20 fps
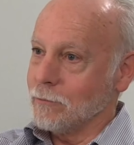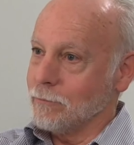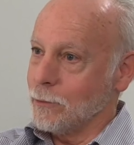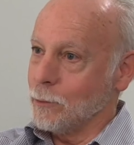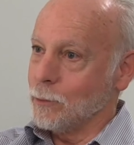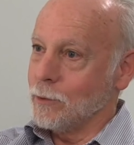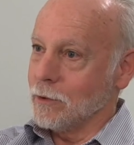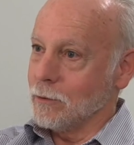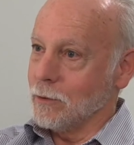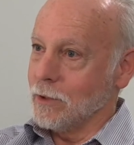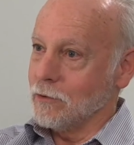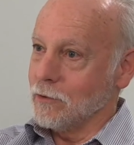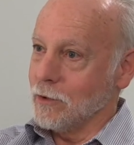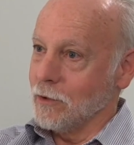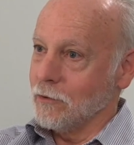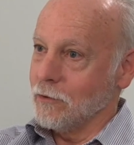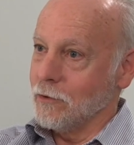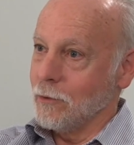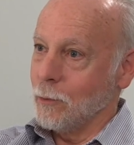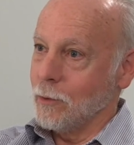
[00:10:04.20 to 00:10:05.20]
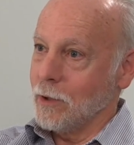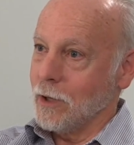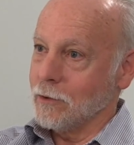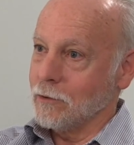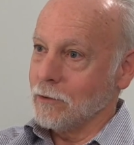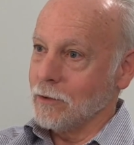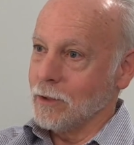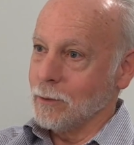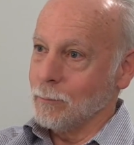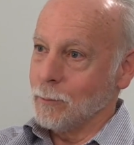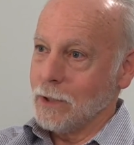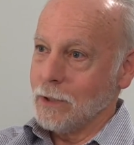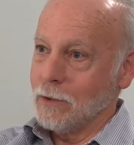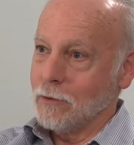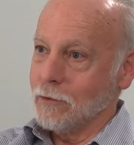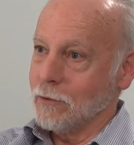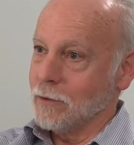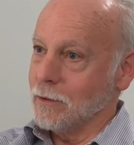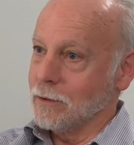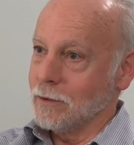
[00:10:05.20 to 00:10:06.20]
few degrees in snow country, it
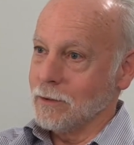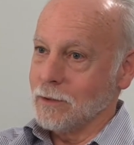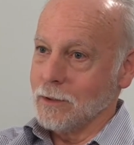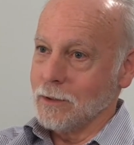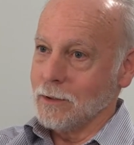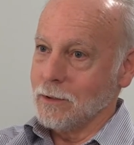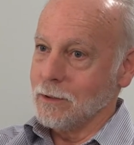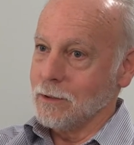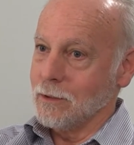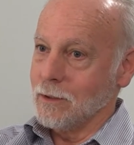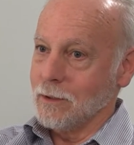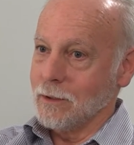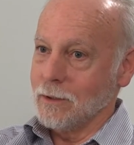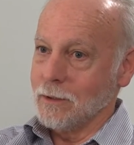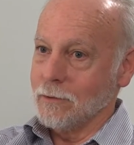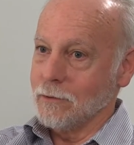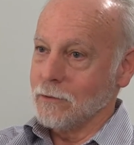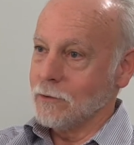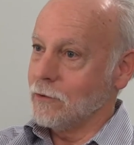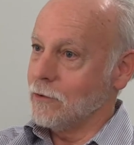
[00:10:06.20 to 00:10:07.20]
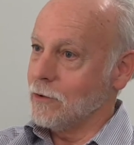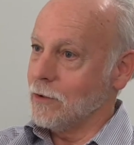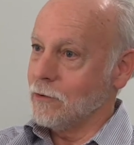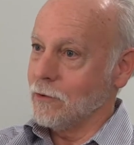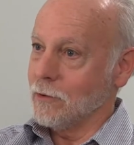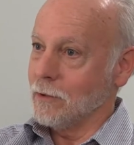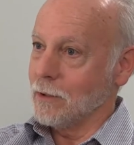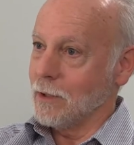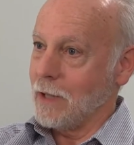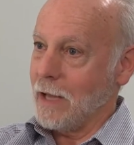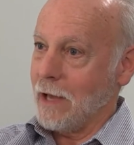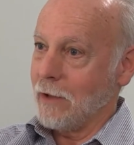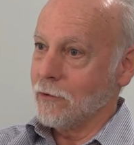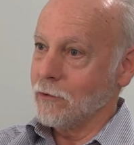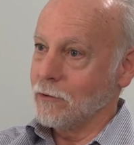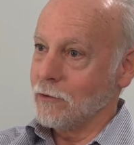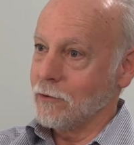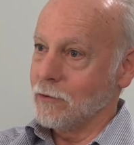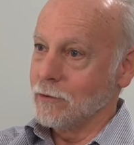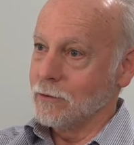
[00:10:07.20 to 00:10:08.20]
means that the season
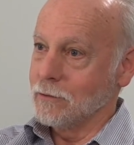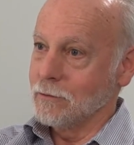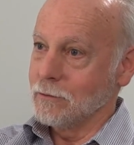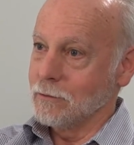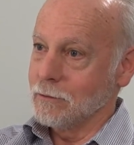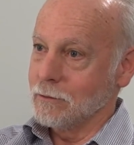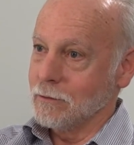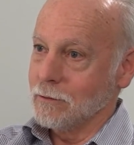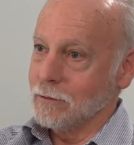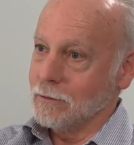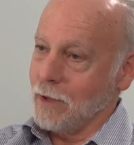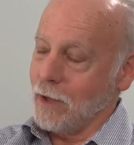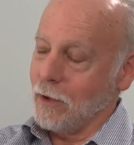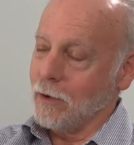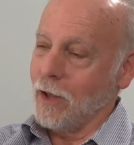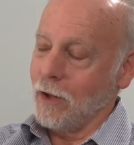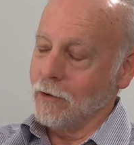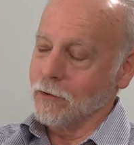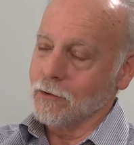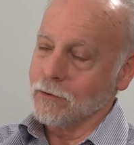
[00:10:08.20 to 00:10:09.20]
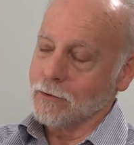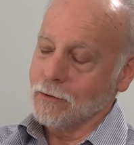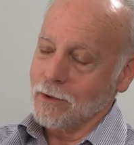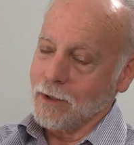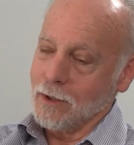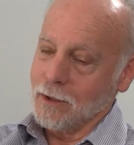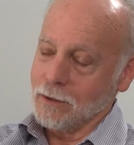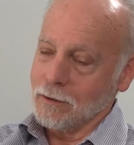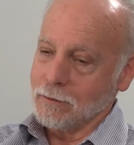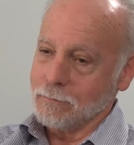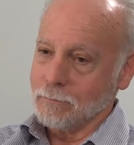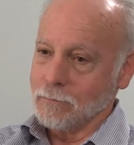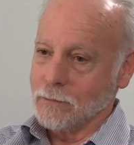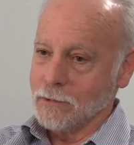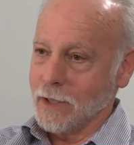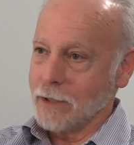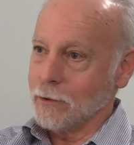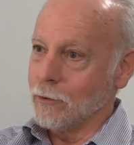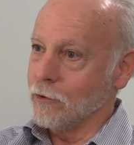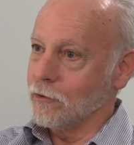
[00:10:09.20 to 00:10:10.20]
lasts that has a
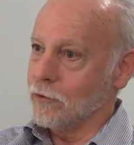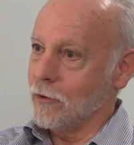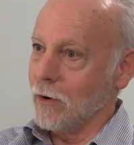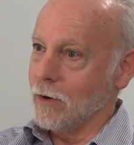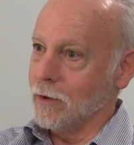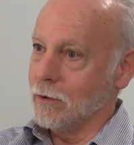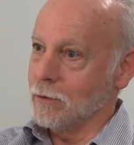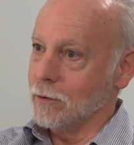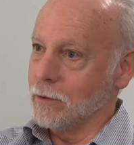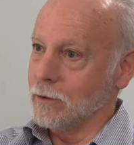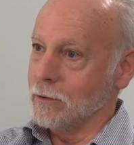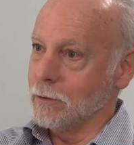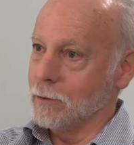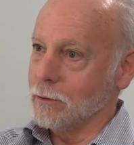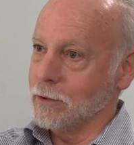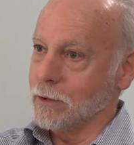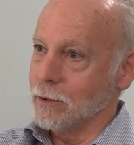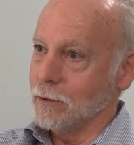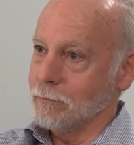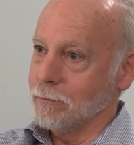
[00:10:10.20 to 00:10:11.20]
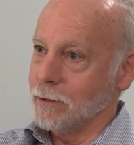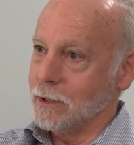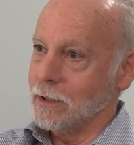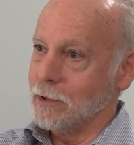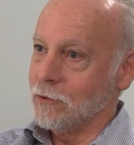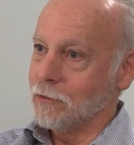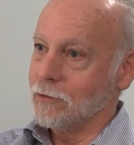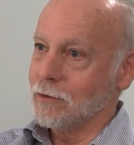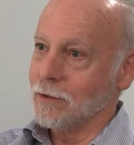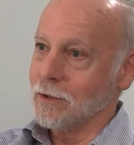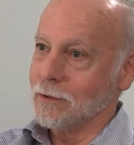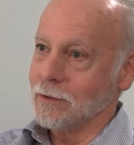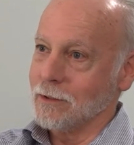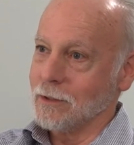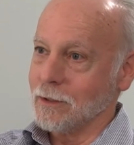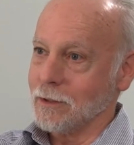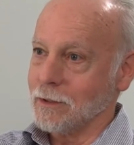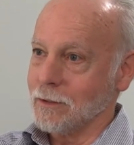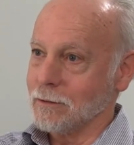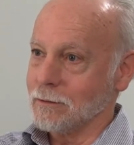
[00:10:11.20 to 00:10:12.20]
later start or an earlier finish, that
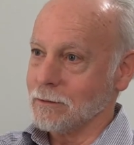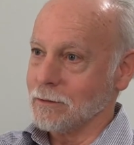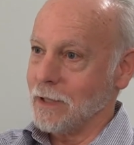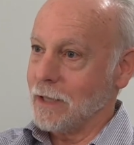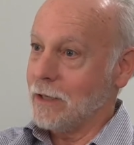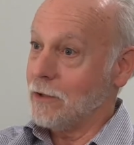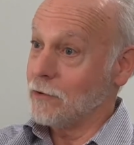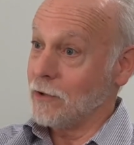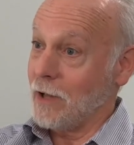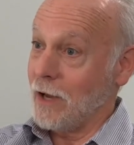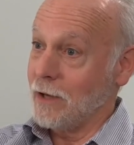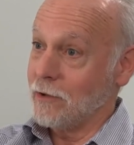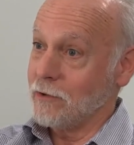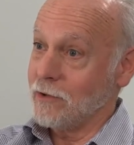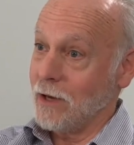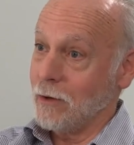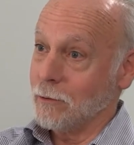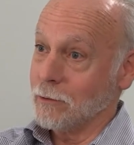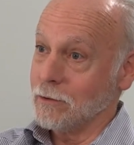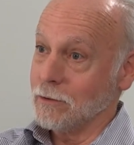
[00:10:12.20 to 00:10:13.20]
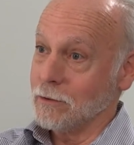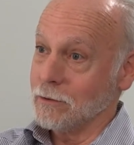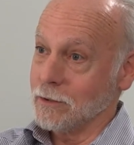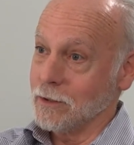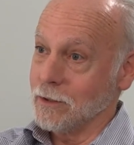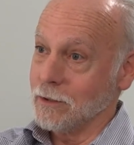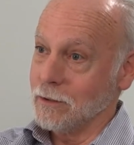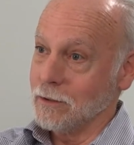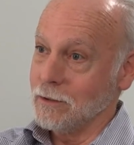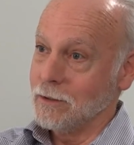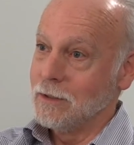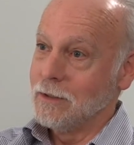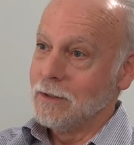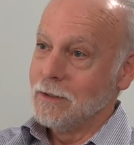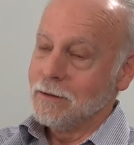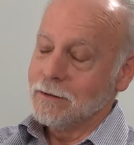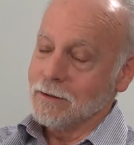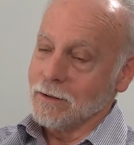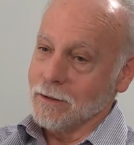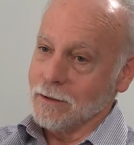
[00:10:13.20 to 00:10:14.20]
the lakes ice out earlier,
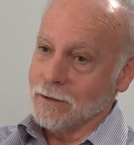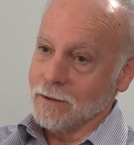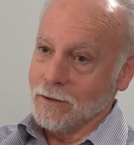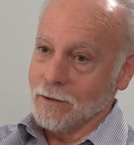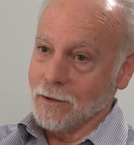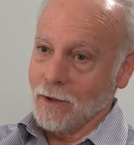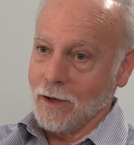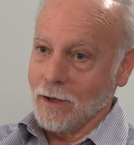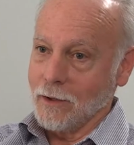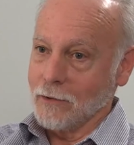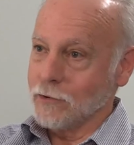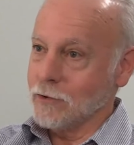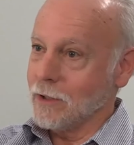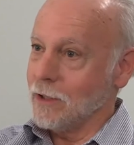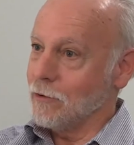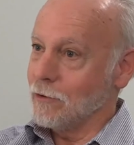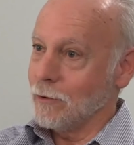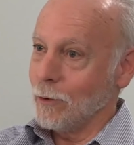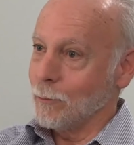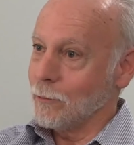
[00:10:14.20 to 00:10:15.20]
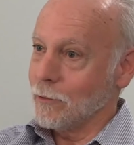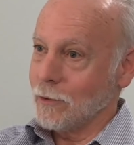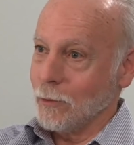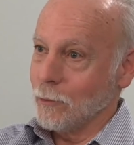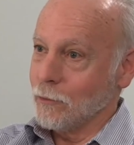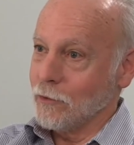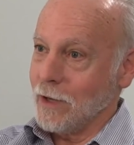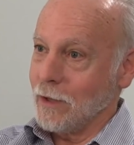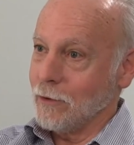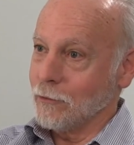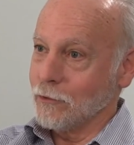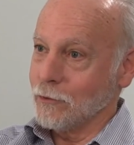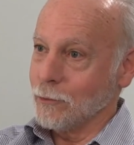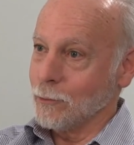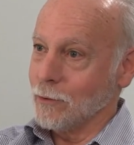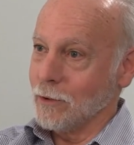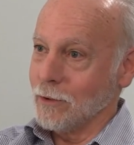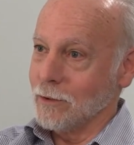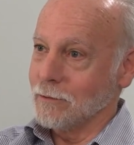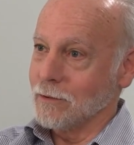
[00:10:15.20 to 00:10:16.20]
that ski slopes close down
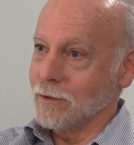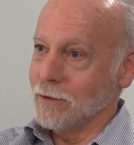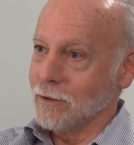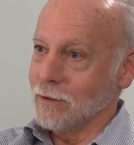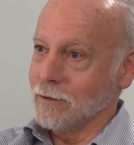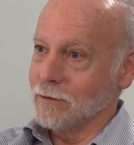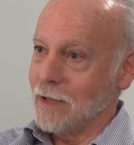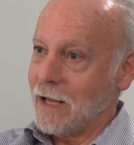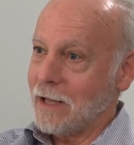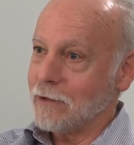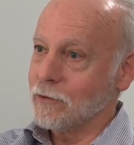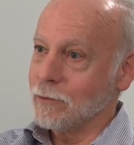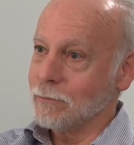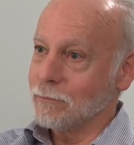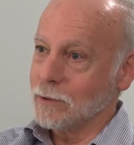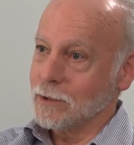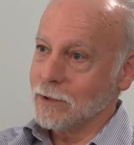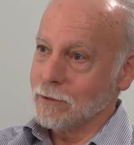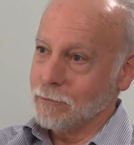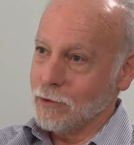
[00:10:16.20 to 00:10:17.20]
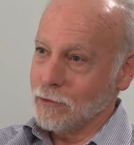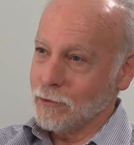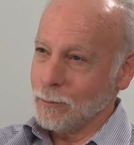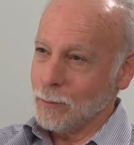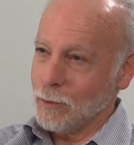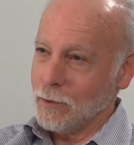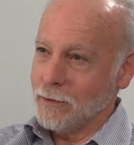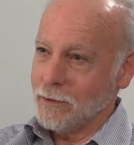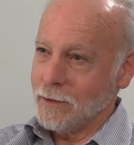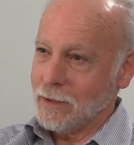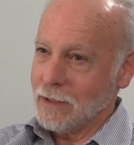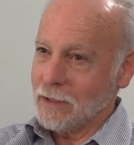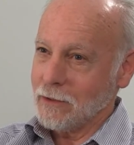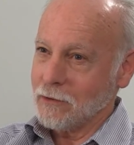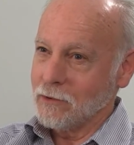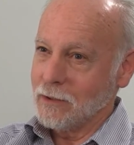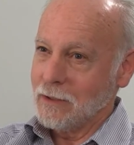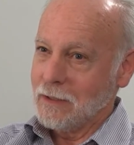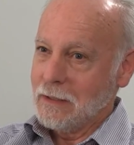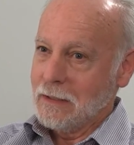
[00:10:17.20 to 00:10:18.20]
sooner. There are lots of really visible
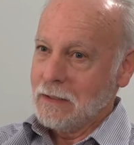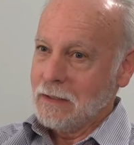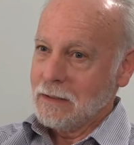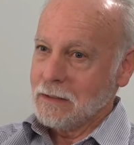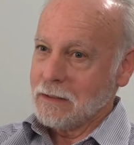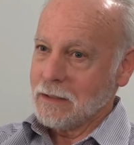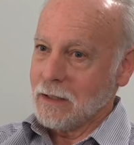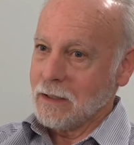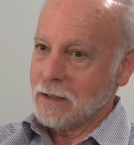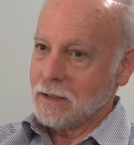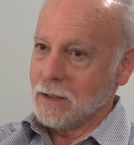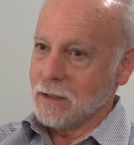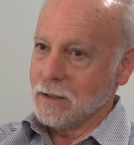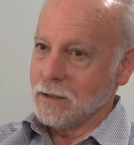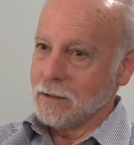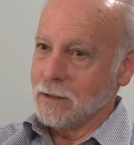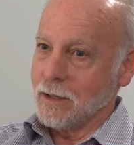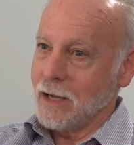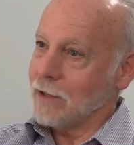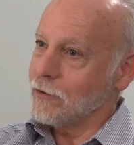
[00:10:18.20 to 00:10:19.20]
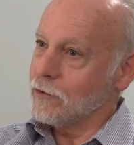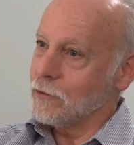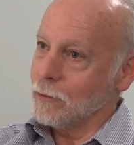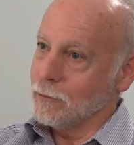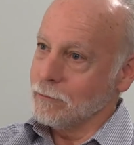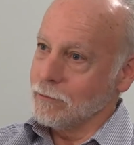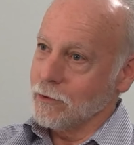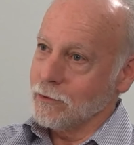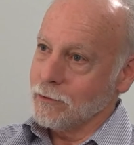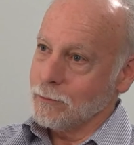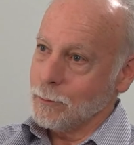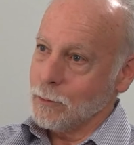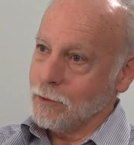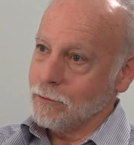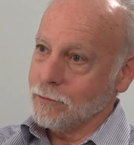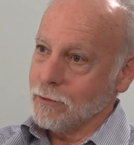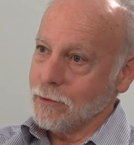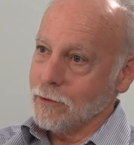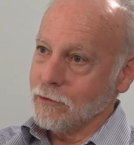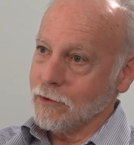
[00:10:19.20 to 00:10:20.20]
things that are not so visible
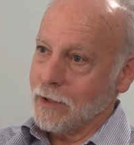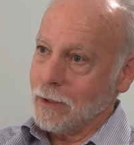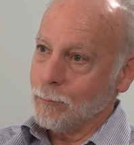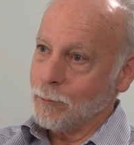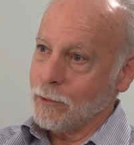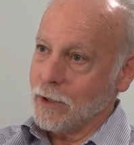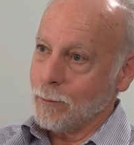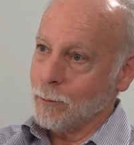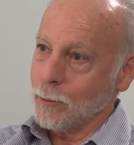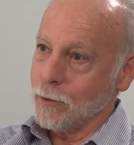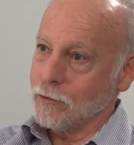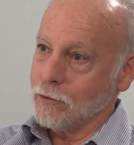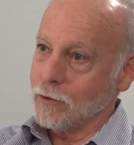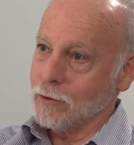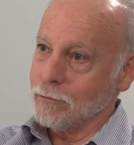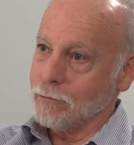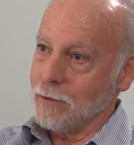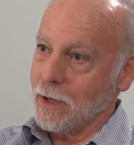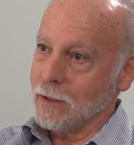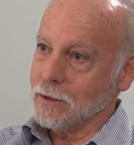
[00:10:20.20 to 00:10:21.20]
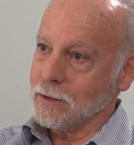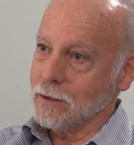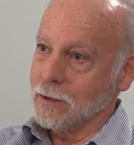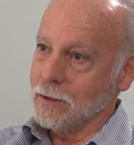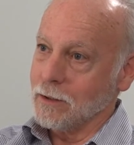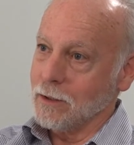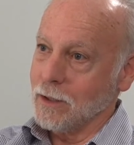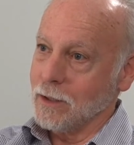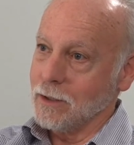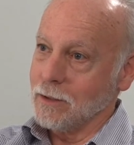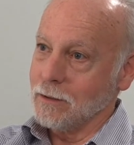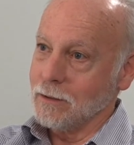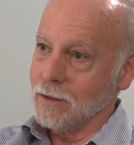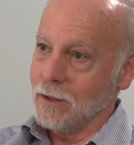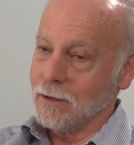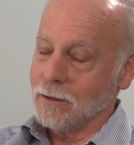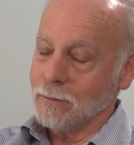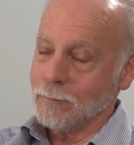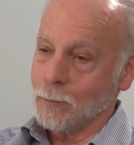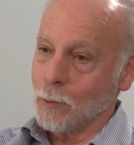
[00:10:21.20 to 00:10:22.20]
for the same temperature effect in a
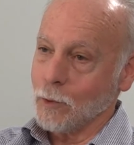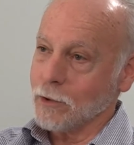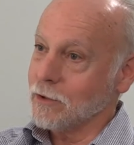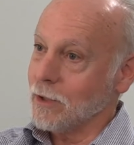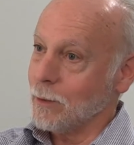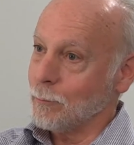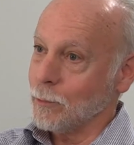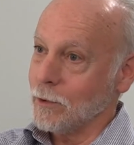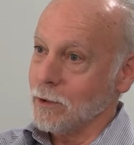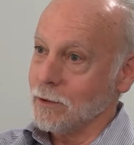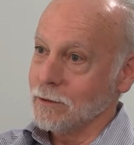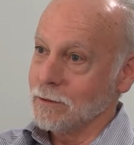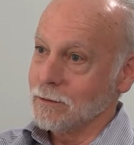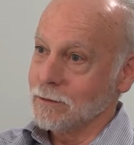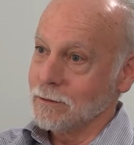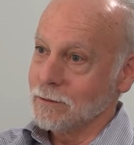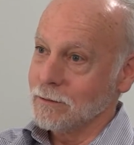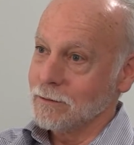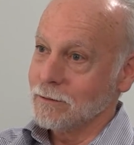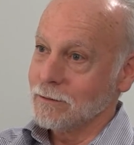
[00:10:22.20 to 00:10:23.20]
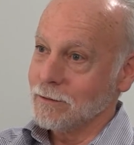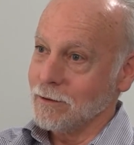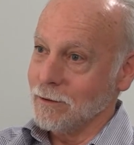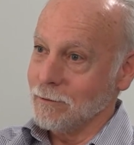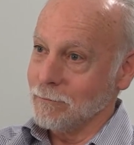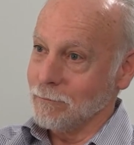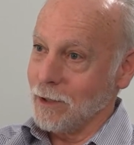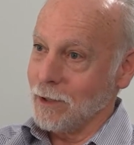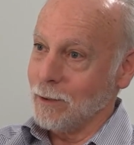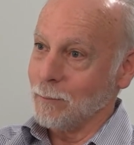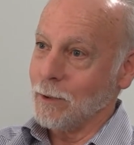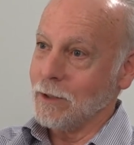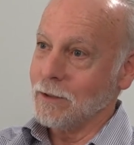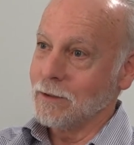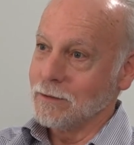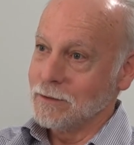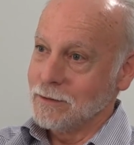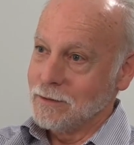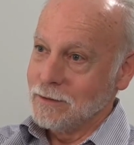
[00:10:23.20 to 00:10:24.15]
more temperate environment.